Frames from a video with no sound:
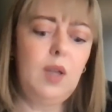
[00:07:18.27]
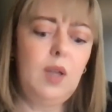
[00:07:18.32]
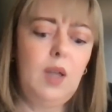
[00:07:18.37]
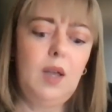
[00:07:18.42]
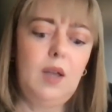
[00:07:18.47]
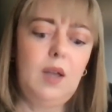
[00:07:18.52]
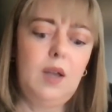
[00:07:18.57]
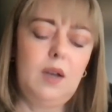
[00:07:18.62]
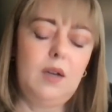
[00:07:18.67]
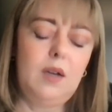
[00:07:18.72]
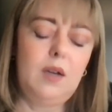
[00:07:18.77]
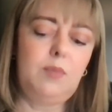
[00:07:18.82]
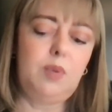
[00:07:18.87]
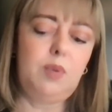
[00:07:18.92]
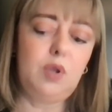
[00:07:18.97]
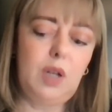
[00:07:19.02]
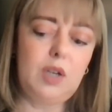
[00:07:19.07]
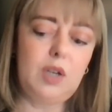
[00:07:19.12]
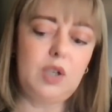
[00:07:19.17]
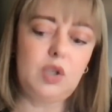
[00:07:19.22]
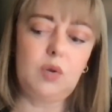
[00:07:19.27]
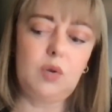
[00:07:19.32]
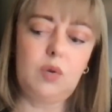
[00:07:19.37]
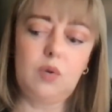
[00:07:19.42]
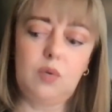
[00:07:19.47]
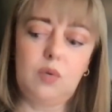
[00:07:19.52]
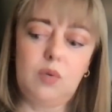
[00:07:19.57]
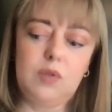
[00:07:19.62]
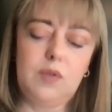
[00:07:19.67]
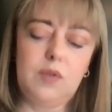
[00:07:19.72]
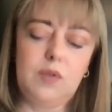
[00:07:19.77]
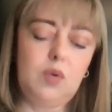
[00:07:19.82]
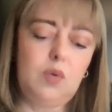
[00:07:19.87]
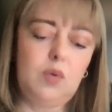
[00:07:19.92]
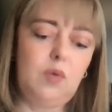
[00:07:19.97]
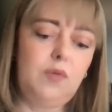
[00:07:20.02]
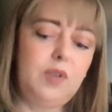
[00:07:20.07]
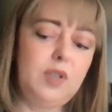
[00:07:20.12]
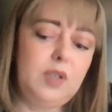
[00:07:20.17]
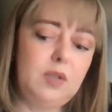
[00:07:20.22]
for the proper vision of
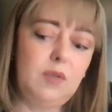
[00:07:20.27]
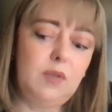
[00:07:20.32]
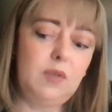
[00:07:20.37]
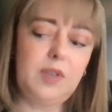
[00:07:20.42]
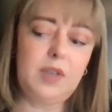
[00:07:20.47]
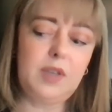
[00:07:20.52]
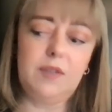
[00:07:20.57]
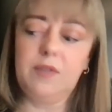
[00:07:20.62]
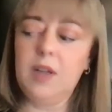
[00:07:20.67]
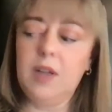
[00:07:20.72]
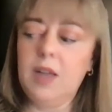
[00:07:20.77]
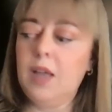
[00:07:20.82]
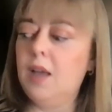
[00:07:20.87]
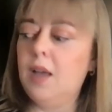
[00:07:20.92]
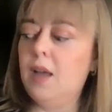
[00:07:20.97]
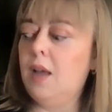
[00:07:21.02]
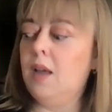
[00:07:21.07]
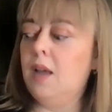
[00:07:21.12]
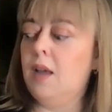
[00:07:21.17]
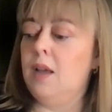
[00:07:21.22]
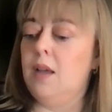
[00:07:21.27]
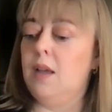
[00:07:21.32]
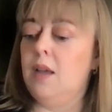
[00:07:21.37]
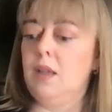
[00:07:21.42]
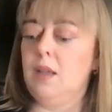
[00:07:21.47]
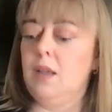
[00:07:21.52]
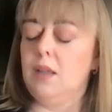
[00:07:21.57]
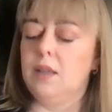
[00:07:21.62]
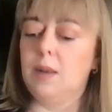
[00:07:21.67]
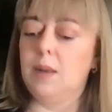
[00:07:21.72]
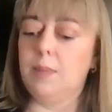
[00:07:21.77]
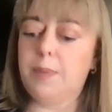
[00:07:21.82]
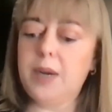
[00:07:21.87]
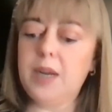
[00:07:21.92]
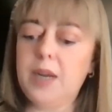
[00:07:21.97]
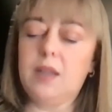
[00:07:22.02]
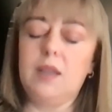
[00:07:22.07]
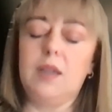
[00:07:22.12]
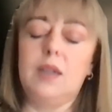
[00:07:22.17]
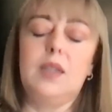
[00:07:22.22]
the government
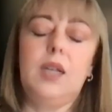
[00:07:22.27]
conclusions.